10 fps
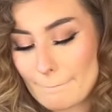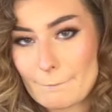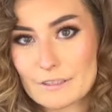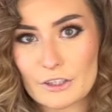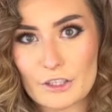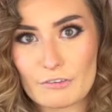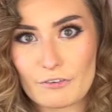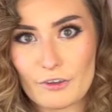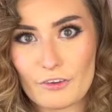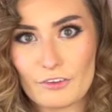Sorry for
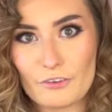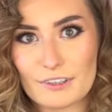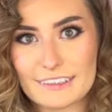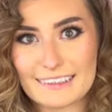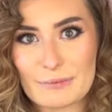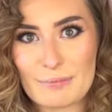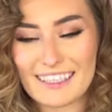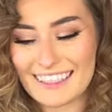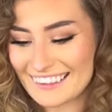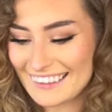all the noise and the
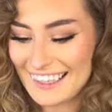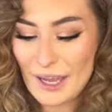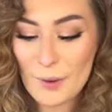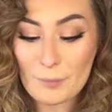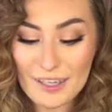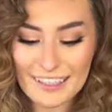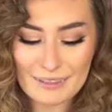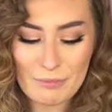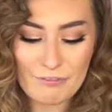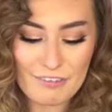banging. But
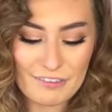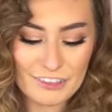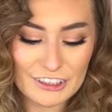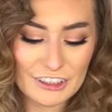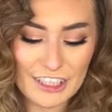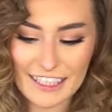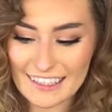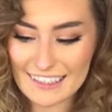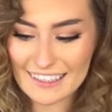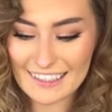my favorite
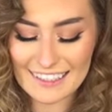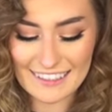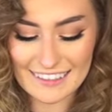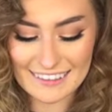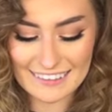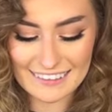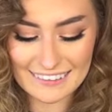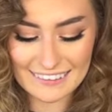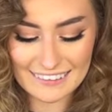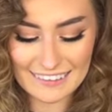shade
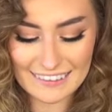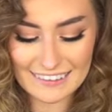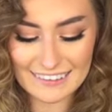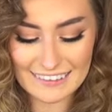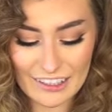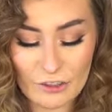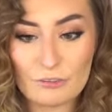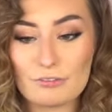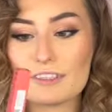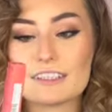is
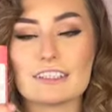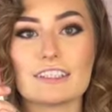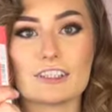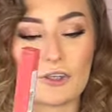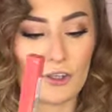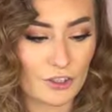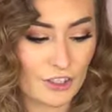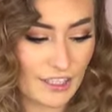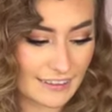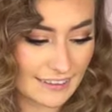
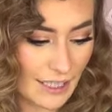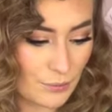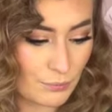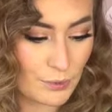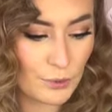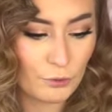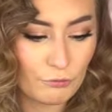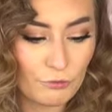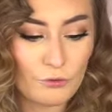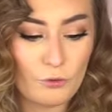Self-Starter. It's a
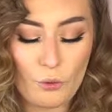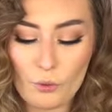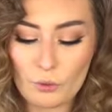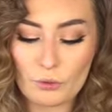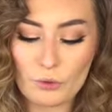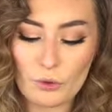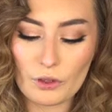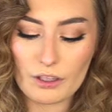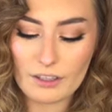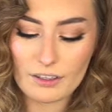beautiful coral
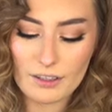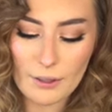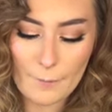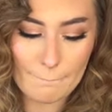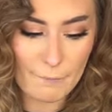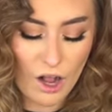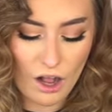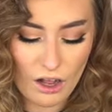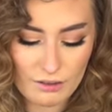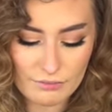
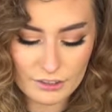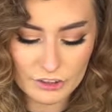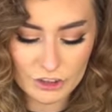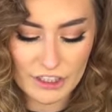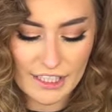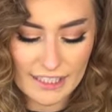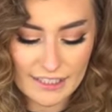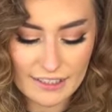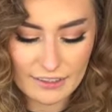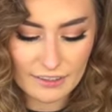mauve
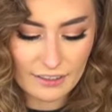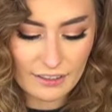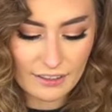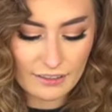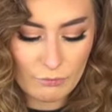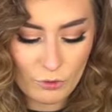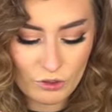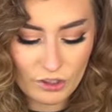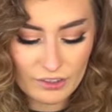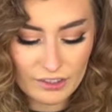shade. More
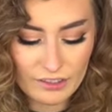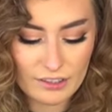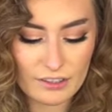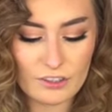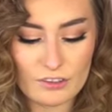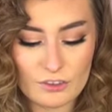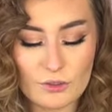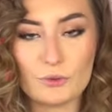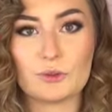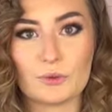on the
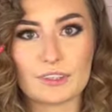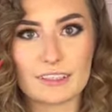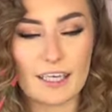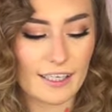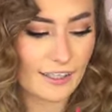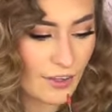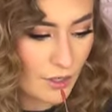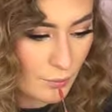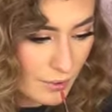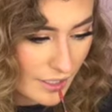neutral side
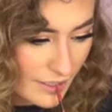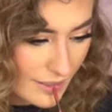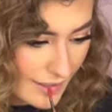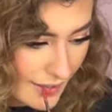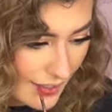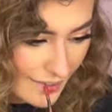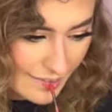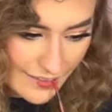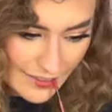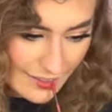than pink, I think.